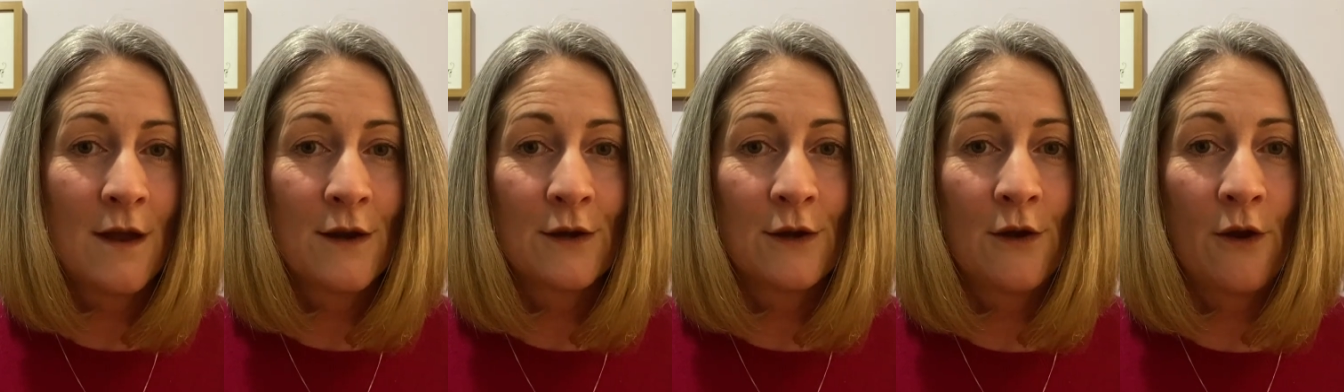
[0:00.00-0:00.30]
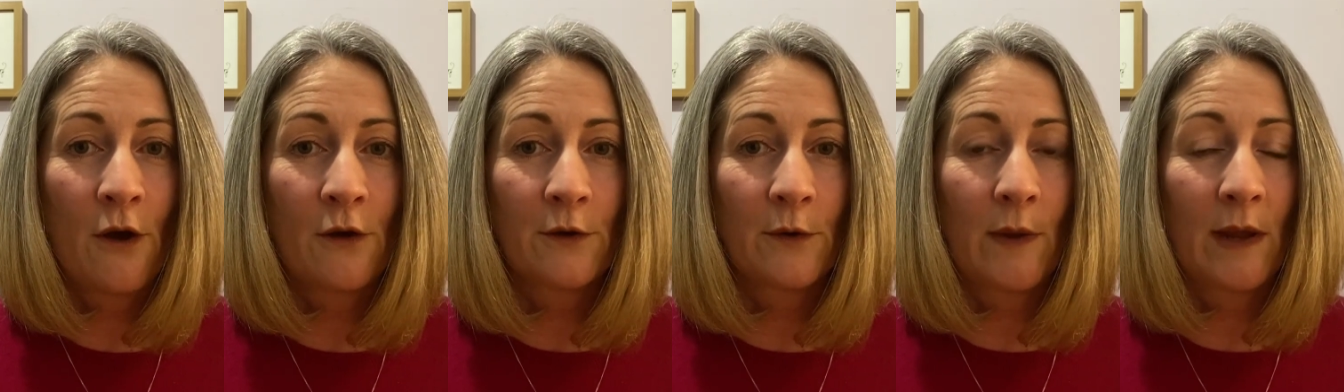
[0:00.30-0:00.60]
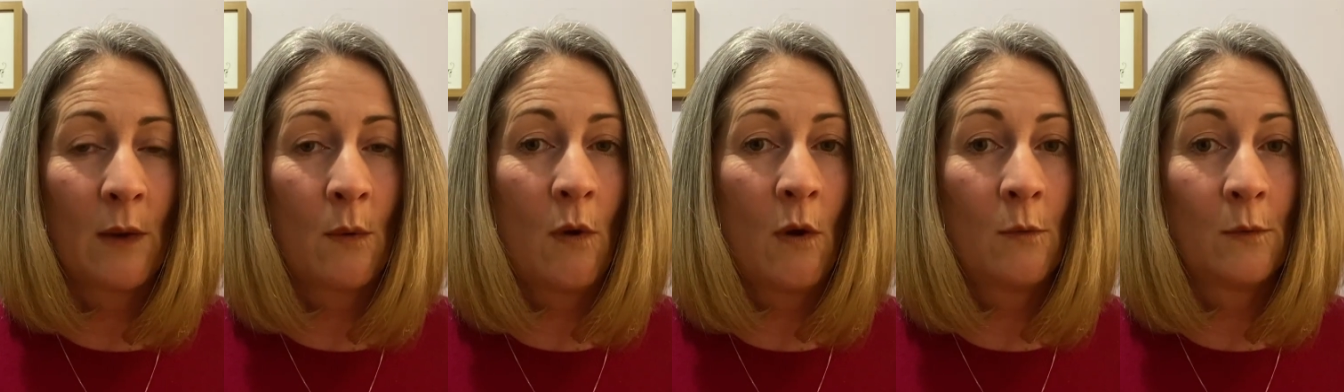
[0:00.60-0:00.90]
not
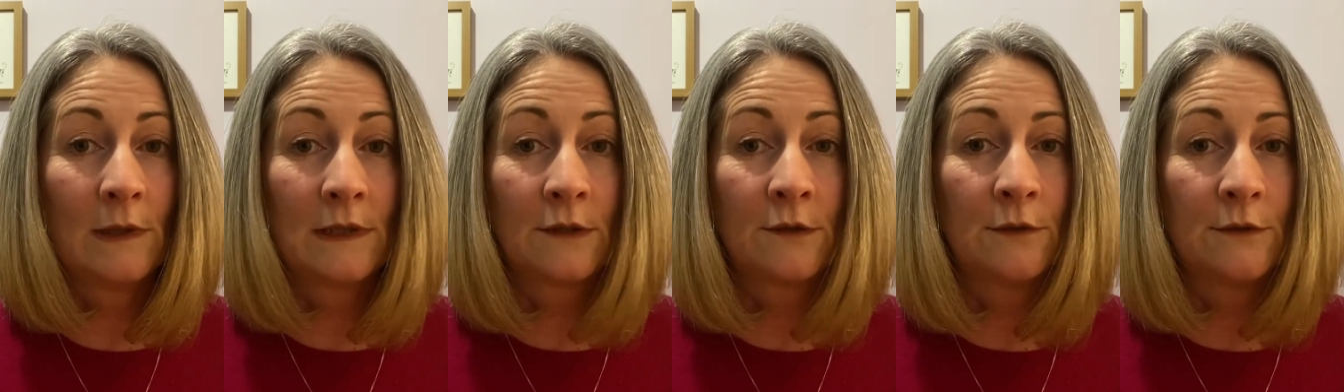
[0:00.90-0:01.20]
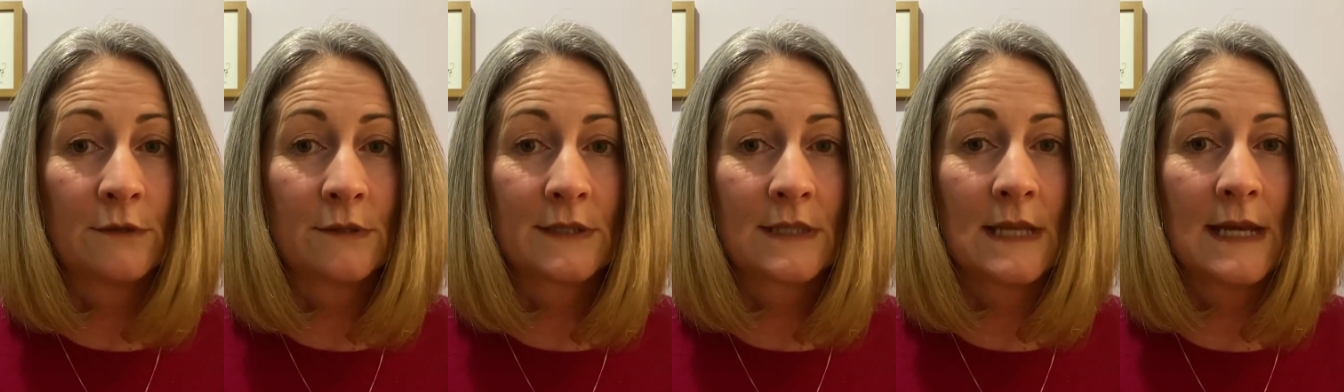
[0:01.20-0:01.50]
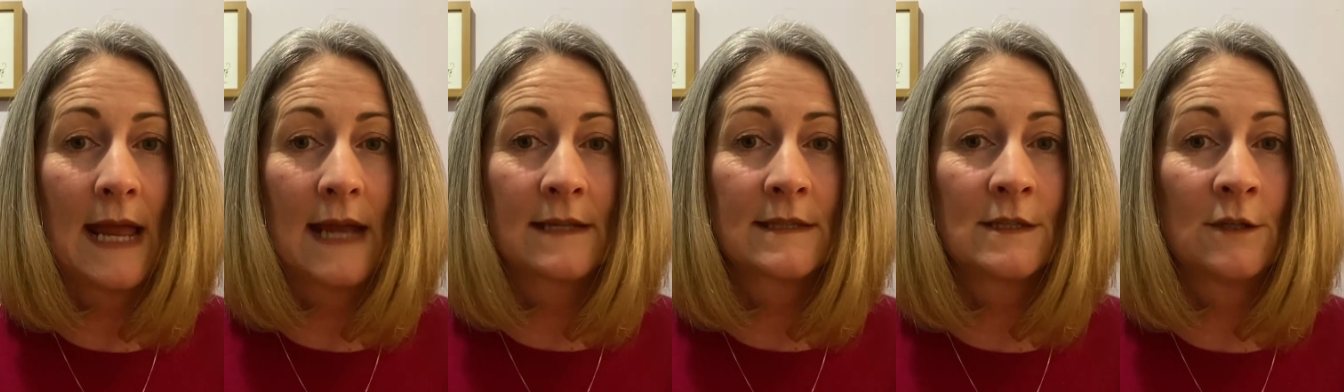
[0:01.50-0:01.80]
knowing what will cause the
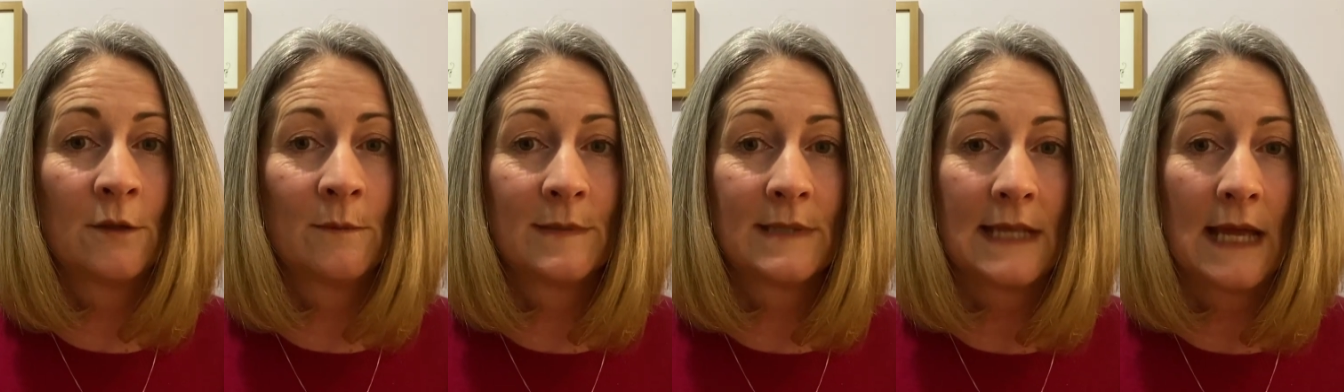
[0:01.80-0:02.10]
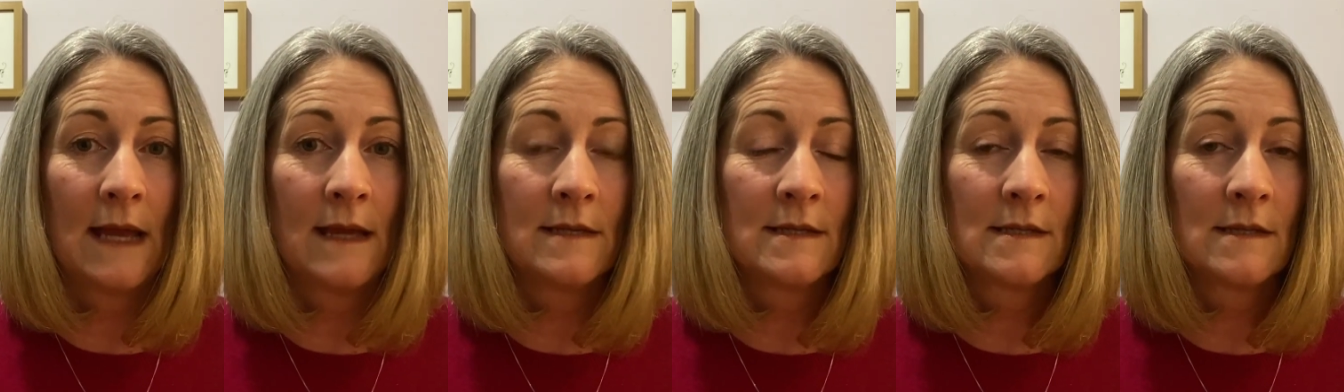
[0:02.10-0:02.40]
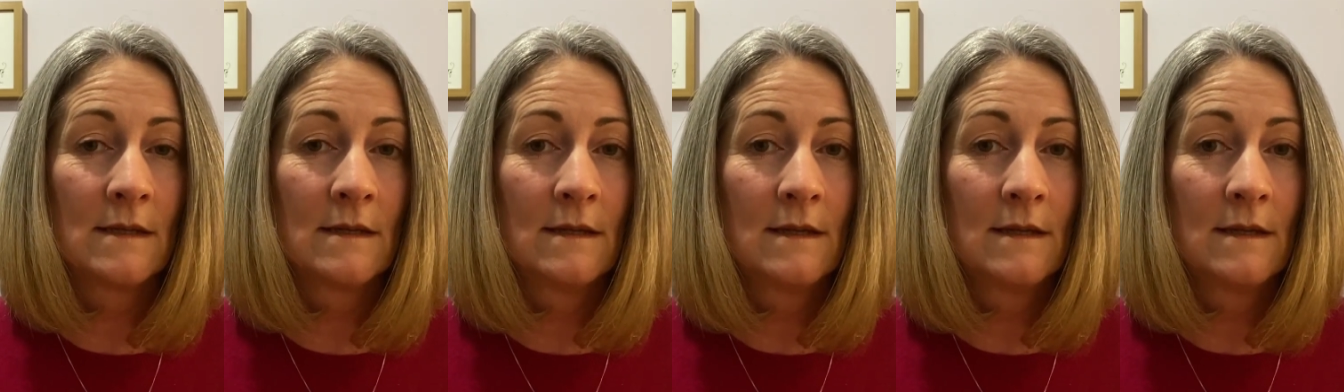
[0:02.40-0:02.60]
next upset.